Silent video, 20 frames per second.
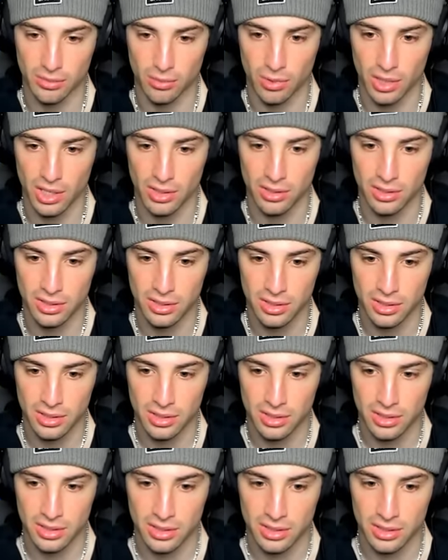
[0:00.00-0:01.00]
well.
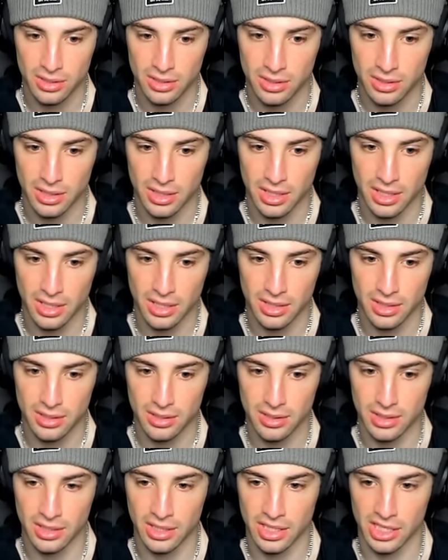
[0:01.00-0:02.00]

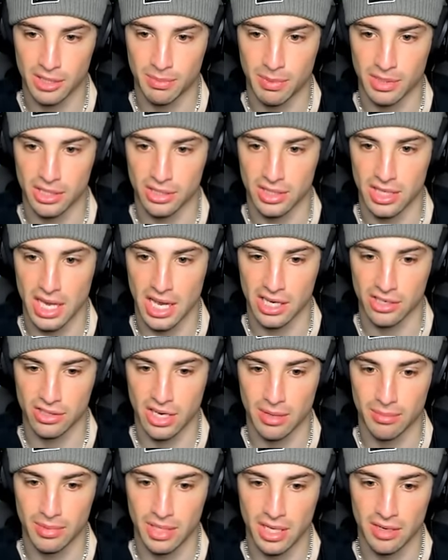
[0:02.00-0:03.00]
And you get a special attack
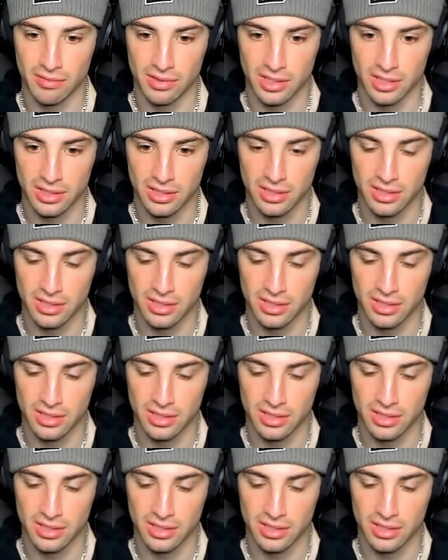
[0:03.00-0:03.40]
drop. Lovely.